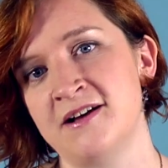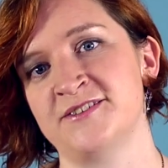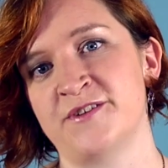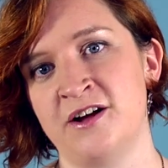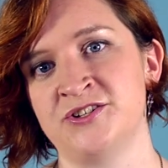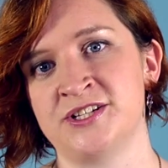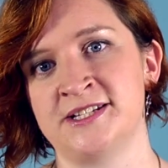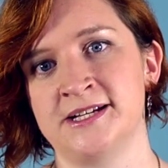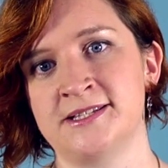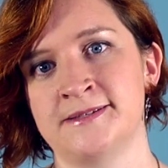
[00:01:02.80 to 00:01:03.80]
loss of
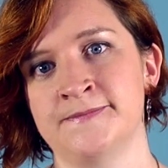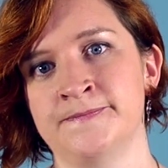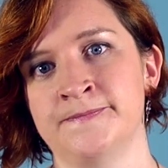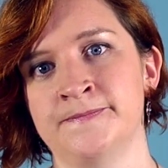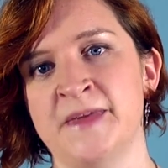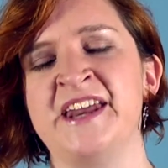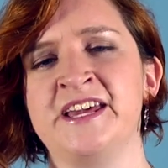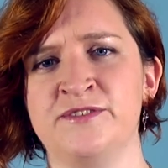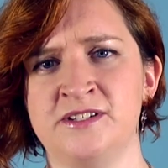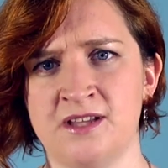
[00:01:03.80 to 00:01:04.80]
consciousness, and even